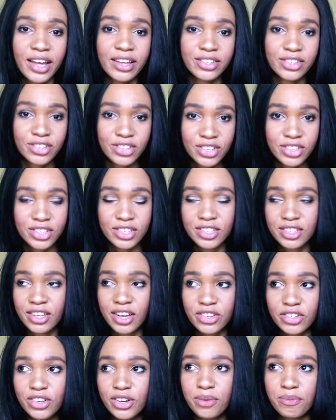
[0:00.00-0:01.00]
It's just
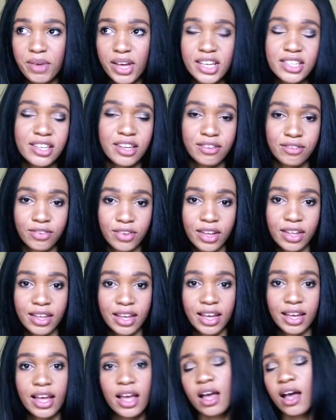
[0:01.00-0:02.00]
such an amazing
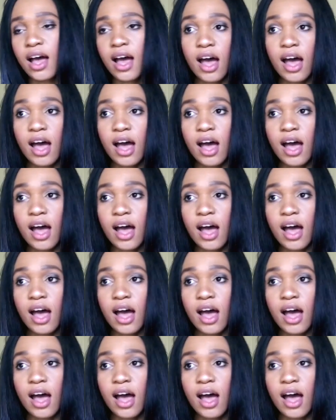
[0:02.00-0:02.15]
feeling.